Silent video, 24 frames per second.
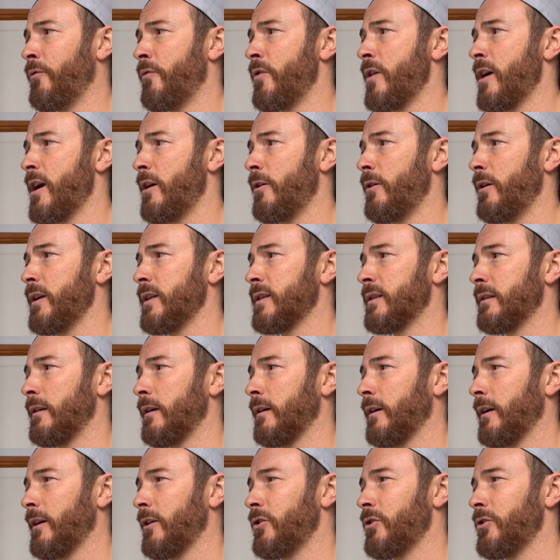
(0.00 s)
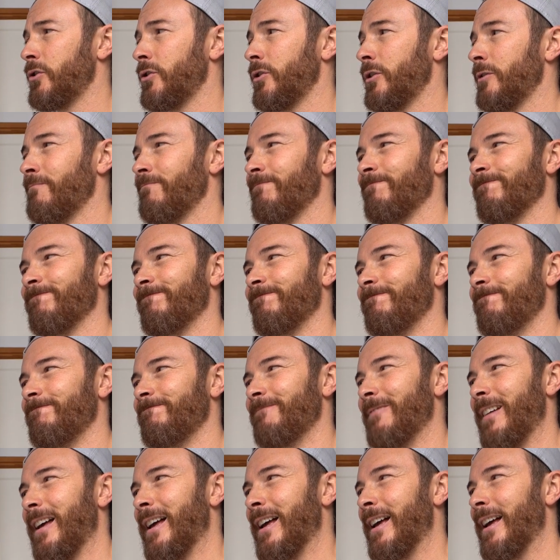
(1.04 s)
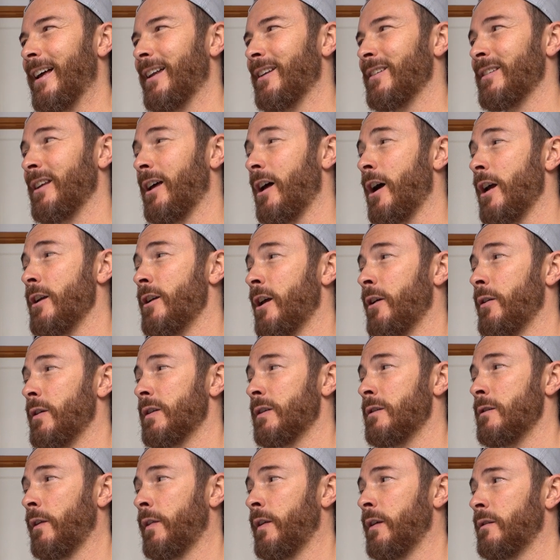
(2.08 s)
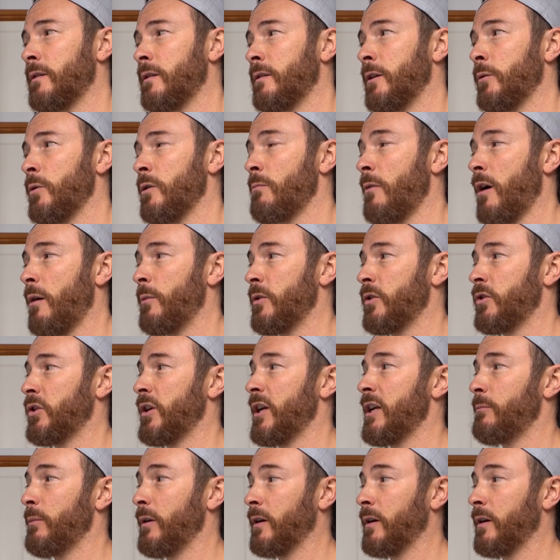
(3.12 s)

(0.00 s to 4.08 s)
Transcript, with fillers: very sluggish. And I know it's nothing to do with my machine,